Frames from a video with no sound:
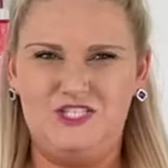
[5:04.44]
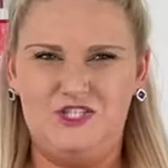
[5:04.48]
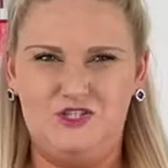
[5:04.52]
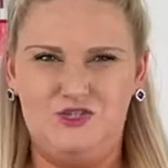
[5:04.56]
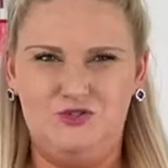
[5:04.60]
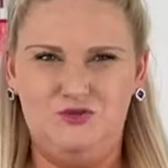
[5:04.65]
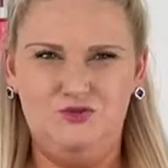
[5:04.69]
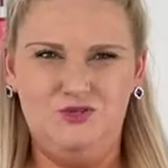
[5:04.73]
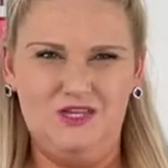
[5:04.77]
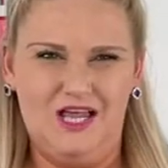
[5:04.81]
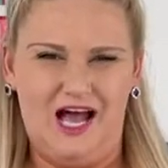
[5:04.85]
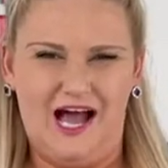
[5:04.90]

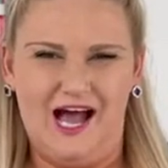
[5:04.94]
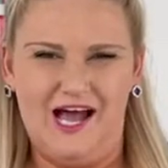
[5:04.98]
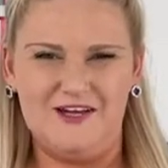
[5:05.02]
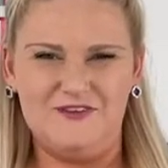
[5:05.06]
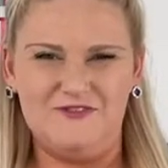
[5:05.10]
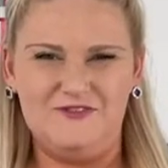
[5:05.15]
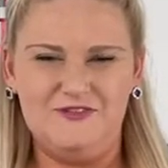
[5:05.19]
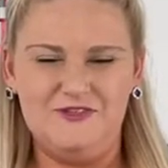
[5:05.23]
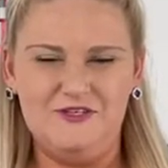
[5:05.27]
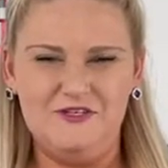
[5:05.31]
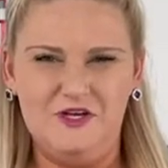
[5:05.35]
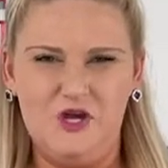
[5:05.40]
New
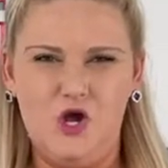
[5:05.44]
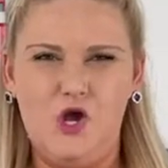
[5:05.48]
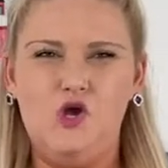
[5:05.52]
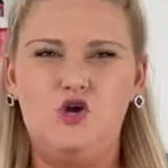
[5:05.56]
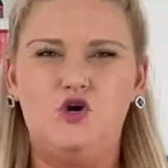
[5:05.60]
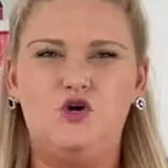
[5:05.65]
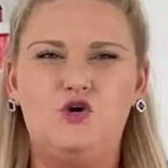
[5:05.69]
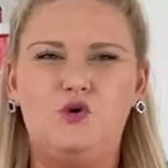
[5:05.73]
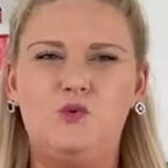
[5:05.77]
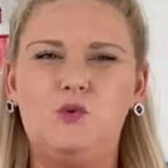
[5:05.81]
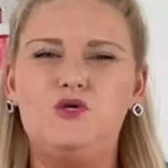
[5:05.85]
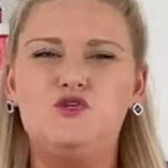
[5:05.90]
Live.
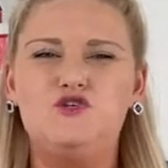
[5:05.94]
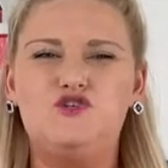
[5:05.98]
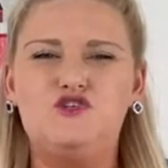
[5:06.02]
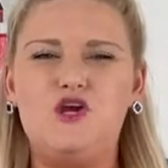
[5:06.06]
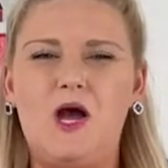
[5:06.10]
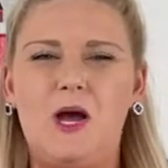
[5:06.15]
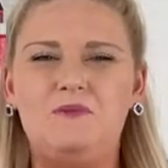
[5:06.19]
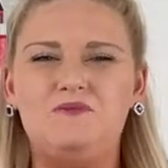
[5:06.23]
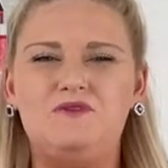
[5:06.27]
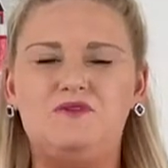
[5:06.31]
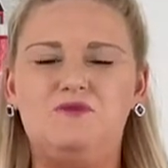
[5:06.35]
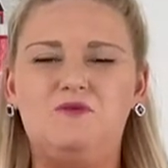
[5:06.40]
Quilt
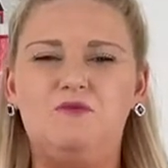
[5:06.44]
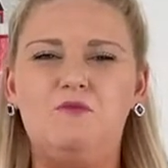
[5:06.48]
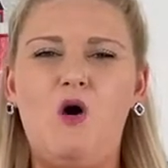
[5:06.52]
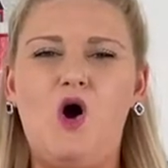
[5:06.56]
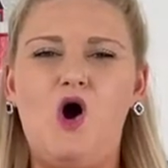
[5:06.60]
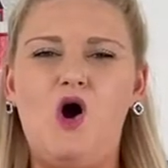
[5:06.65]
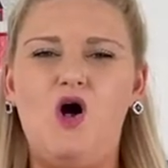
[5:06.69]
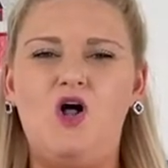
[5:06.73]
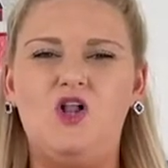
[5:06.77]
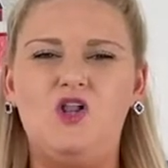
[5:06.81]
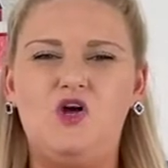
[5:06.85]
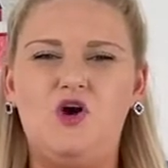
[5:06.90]
shops from
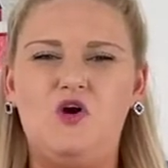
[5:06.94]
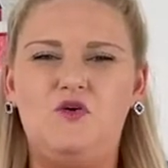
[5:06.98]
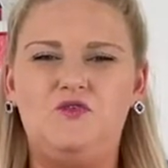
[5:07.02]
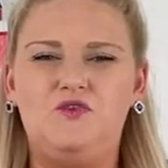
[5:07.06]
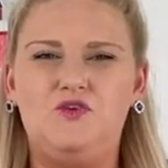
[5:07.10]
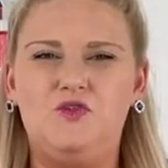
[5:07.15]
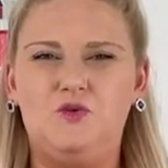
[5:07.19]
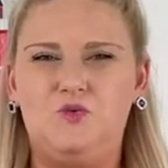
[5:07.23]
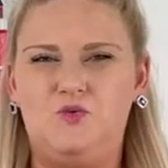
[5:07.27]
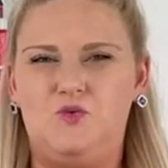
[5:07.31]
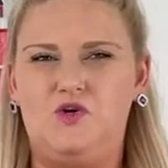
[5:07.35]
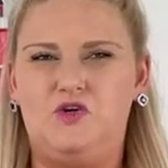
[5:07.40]
all
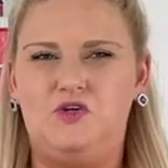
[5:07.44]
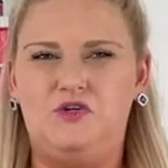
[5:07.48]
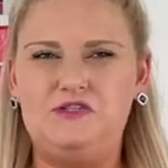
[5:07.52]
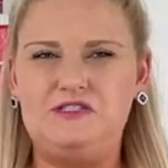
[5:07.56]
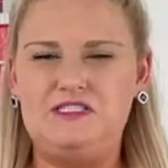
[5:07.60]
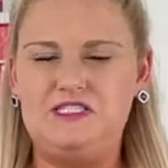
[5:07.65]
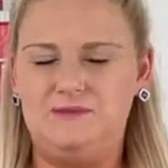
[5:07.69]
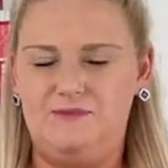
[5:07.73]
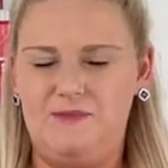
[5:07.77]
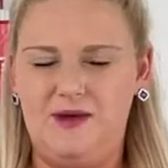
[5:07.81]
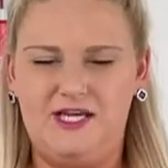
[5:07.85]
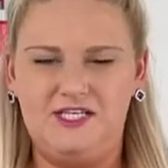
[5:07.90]
over the
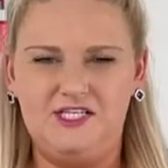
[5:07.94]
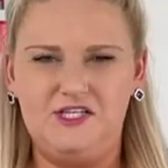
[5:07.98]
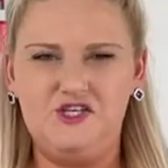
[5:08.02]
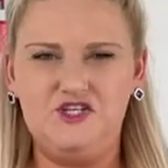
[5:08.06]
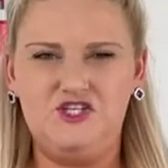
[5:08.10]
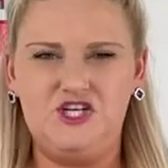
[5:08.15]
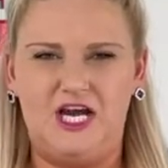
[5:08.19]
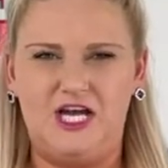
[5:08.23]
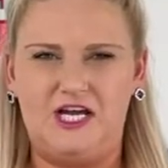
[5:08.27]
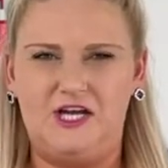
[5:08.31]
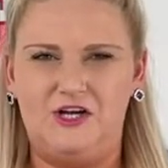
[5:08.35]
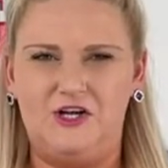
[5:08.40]
world depend on
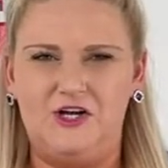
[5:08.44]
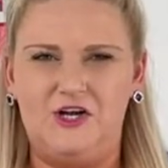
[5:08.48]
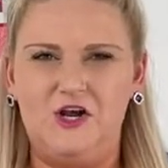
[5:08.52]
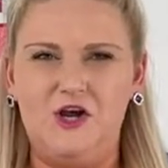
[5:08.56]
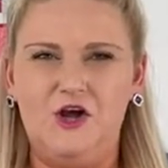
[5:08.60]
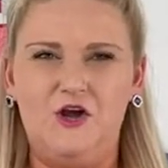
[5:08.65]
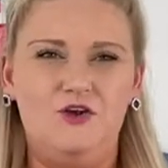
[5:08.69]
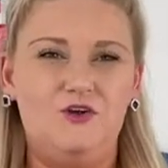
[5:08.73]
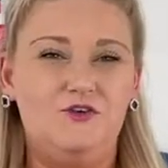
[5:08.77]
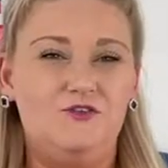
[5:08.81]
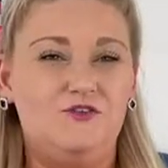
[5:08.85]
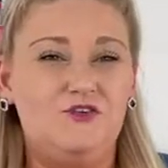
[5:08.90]
Checker
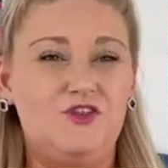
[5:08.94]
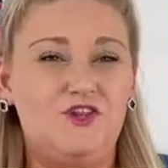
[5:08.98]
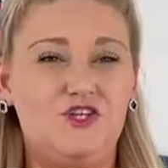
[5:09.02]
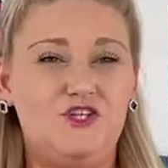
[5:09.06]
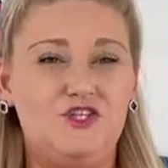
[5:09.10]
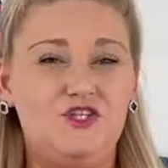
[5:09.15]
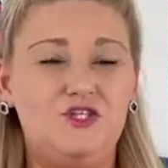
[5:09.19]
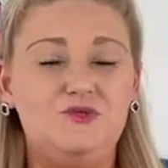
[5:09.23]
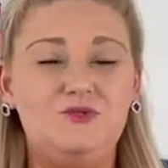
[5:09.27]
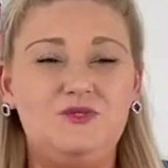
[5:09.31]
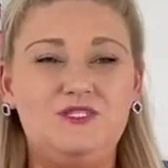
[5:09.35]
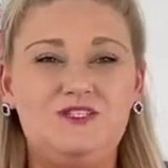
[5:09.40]
for the
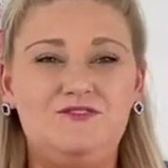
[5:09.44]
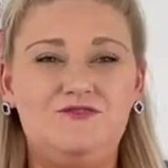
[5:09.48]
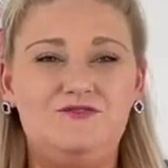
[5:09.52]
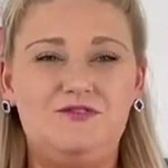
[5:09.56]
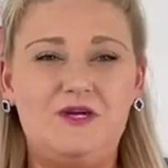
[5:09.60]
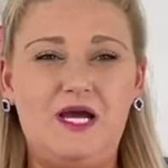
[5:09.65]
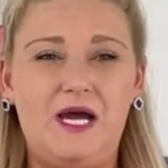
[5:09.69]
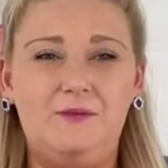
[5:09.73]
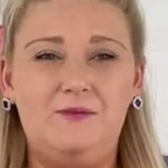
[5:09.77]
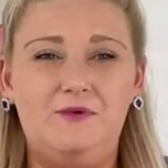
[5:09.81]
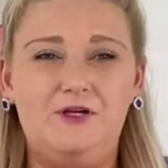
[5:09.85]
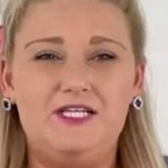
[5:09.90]
newest
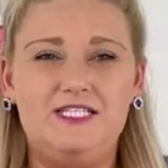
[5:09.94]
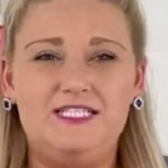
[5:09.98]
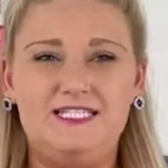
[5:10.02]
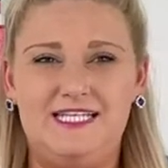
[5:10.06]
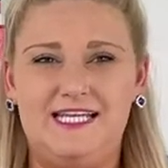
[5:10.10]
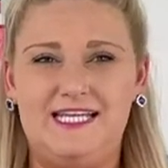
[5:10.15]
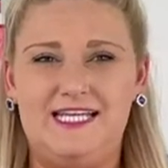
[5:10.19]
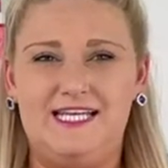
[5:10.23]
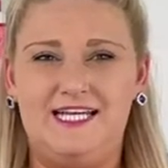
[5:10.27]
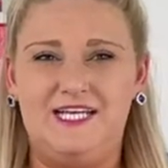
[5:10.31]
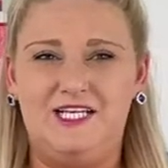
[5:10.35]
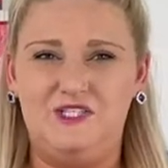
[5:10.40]
fabrics
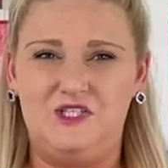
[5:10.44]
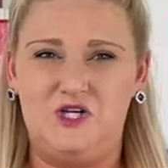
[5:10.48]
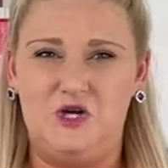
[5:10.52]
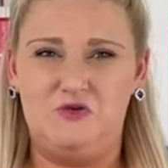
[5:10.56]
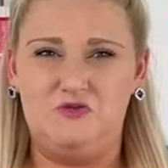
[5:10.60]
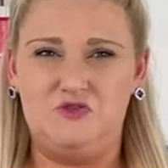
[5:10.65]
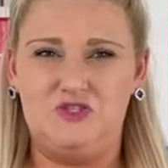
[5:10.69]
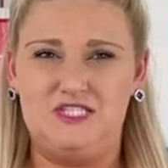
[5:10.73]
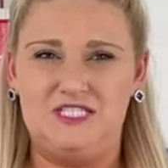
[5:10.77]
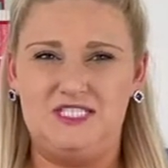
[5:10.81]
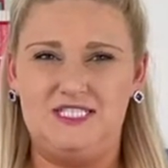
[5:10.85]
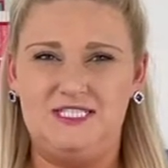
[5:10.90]
and
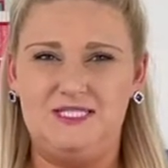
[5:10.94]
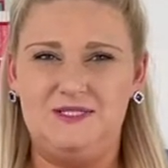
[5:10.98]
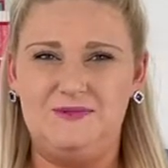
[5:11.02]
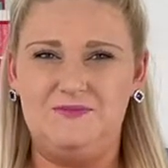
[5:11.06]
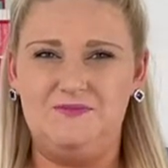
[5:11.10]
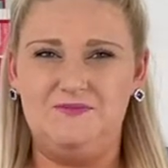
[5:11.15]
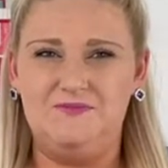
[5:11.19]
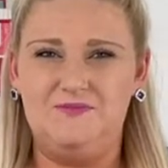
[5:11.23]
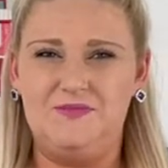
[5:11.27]
notions.